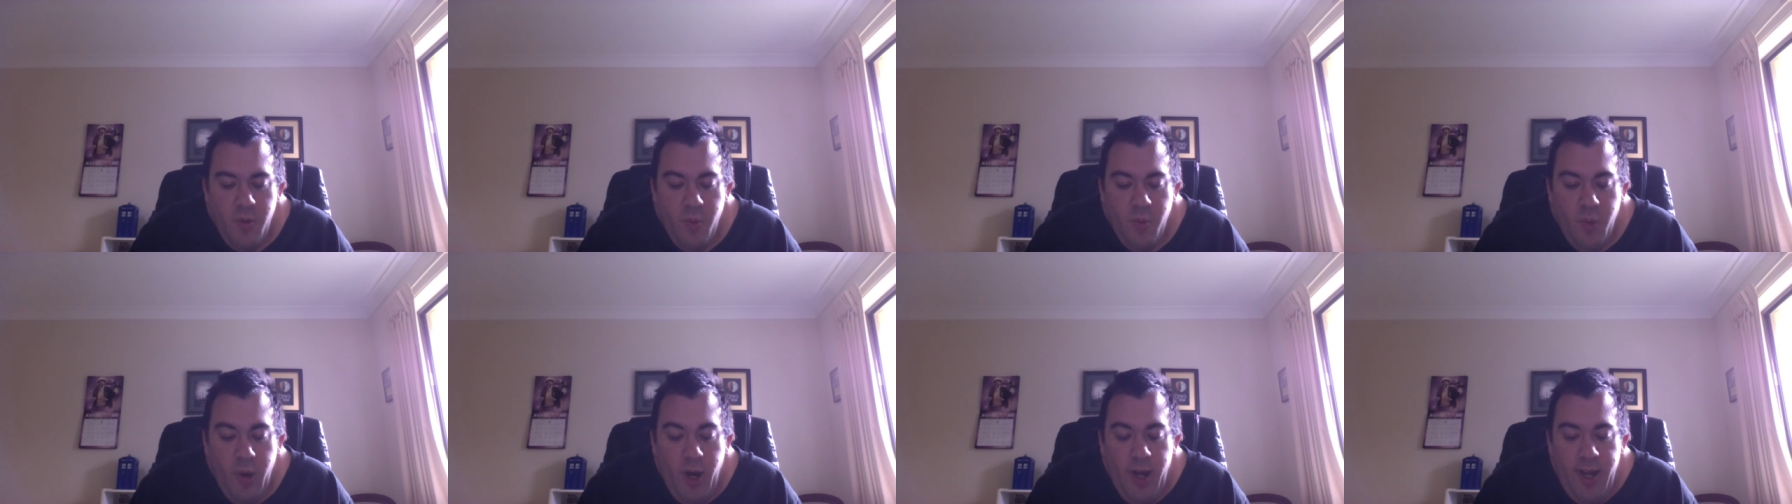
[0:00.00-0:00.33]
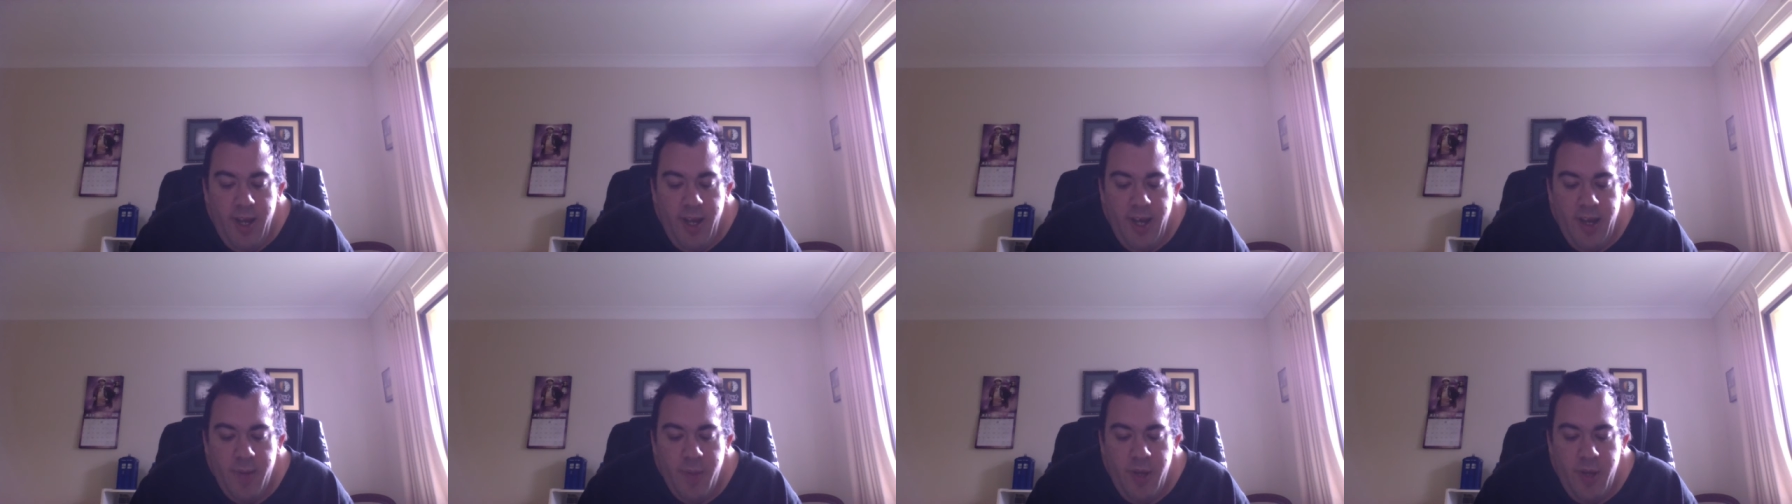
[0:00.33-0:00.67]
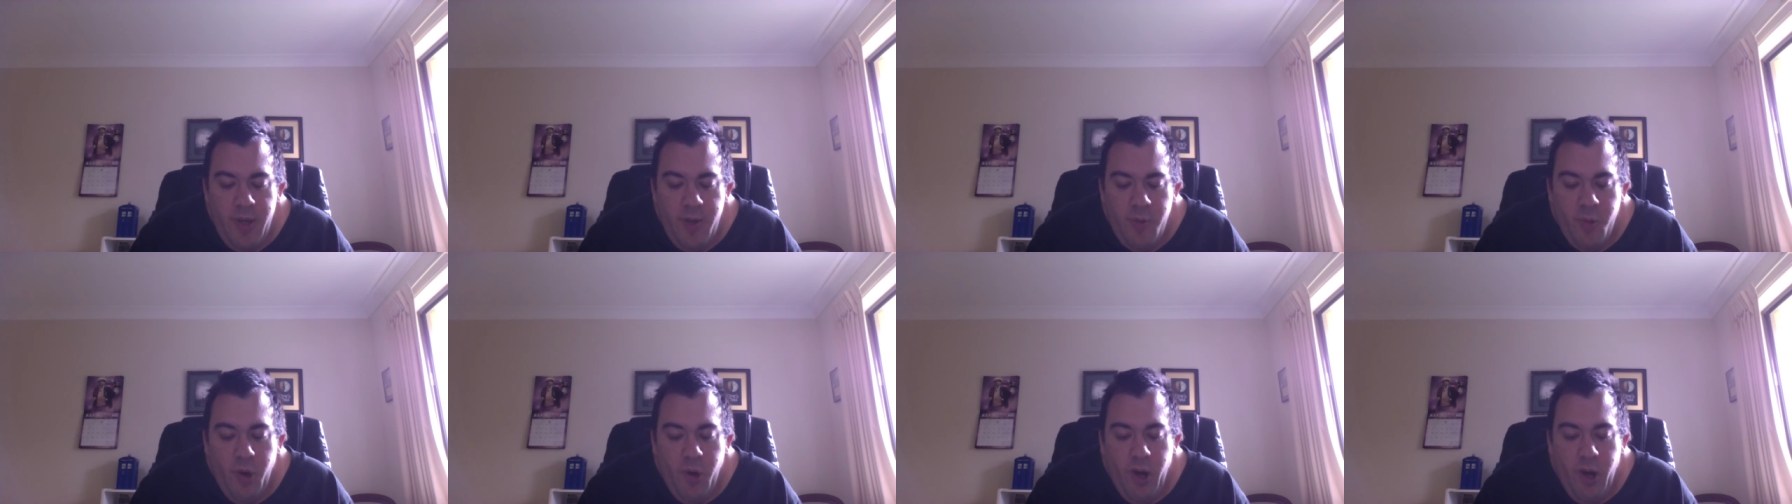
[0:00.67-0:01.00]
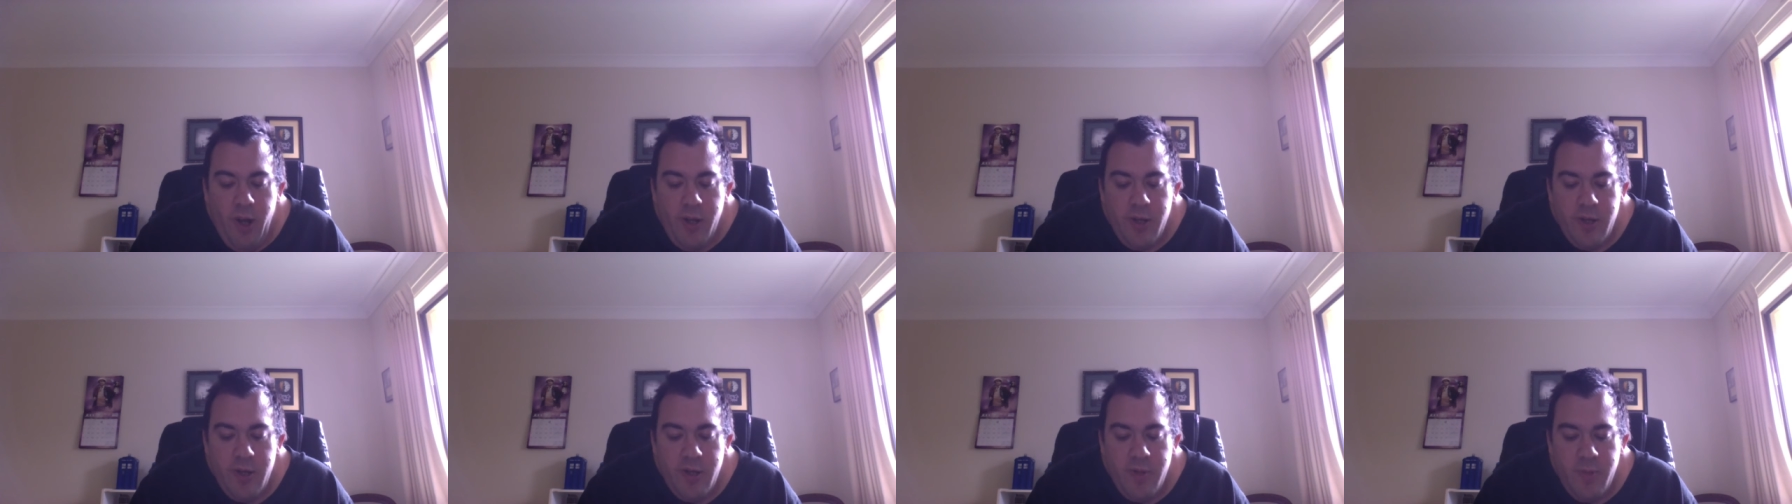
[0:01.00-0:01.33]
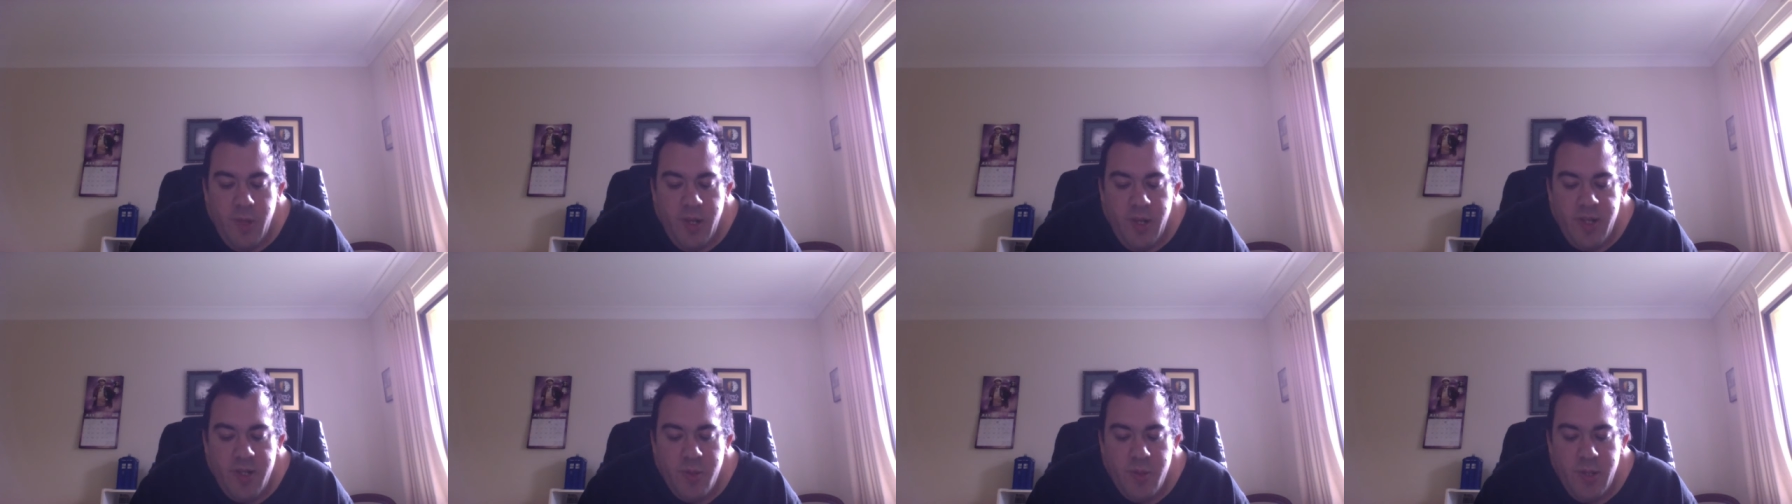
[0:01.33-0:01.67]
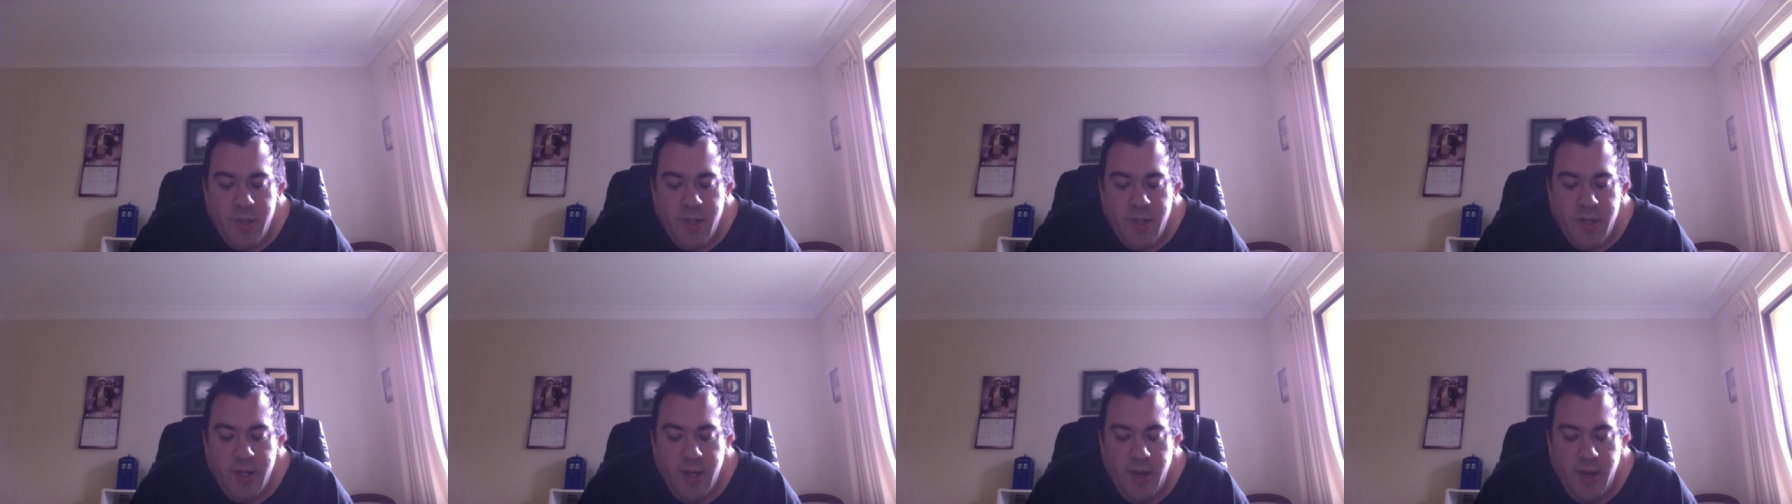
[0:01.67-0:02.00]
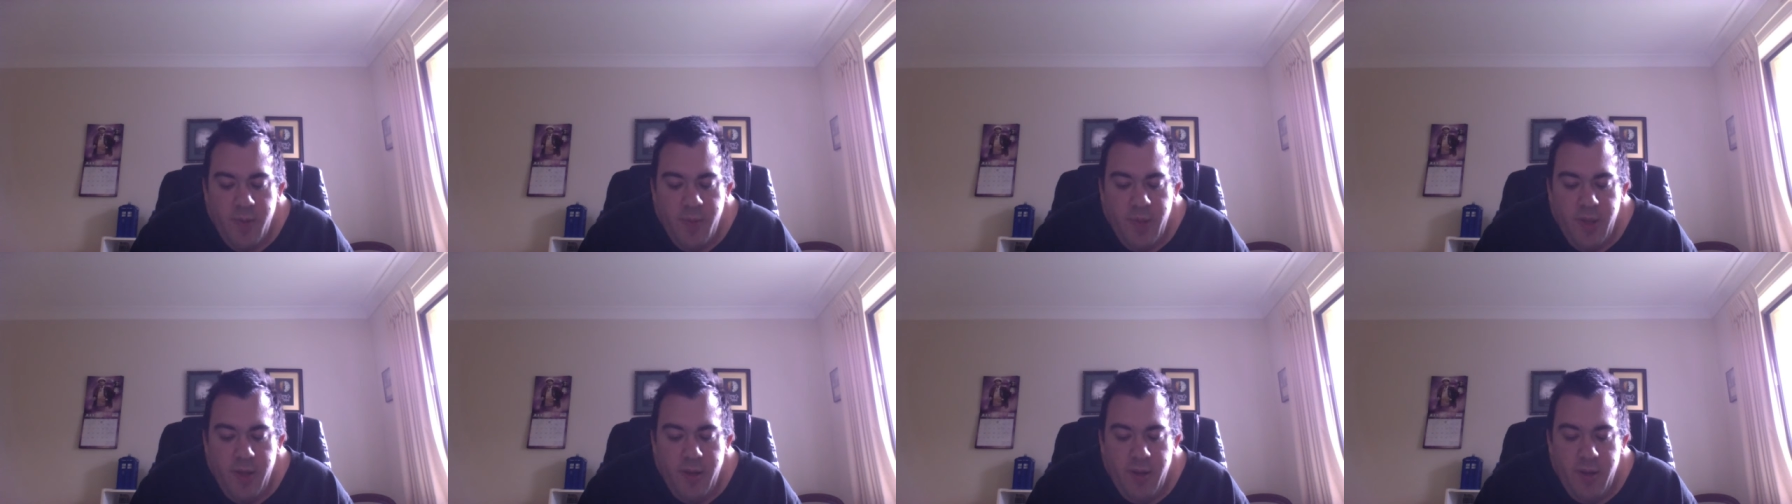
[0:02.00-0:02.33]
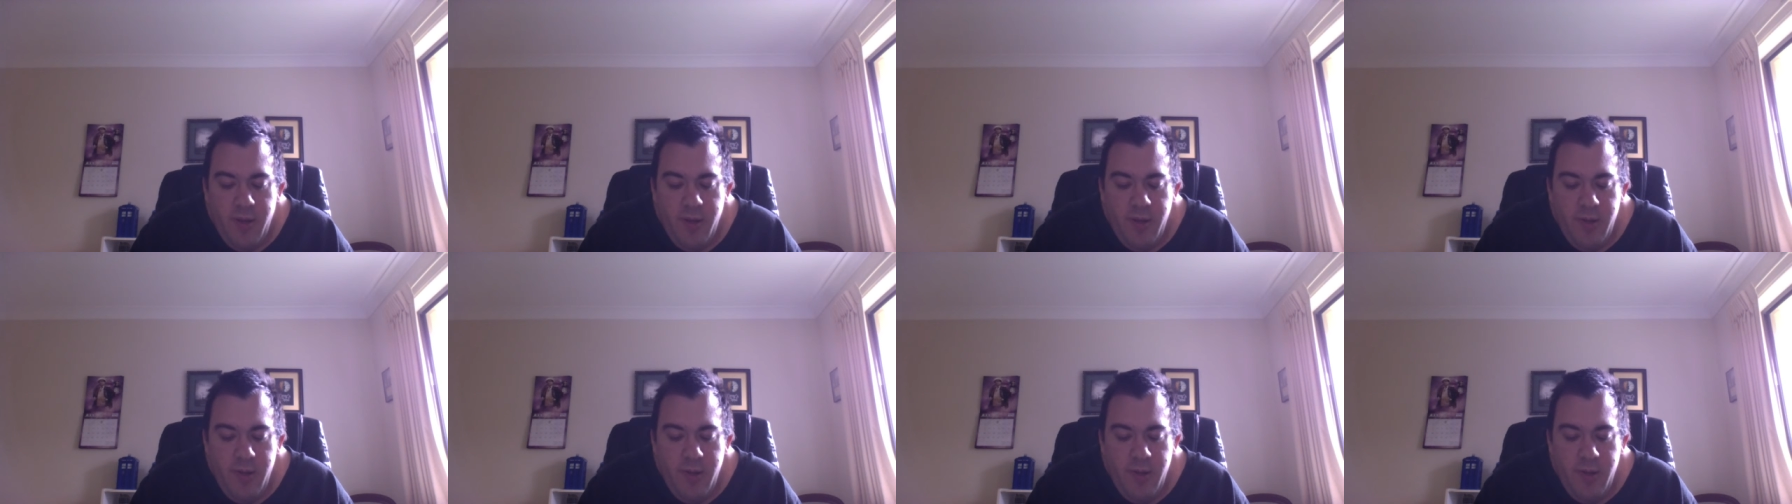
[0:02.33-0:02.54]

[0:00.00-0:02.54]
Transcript: Why, Abby? Why couldn't my twin come here?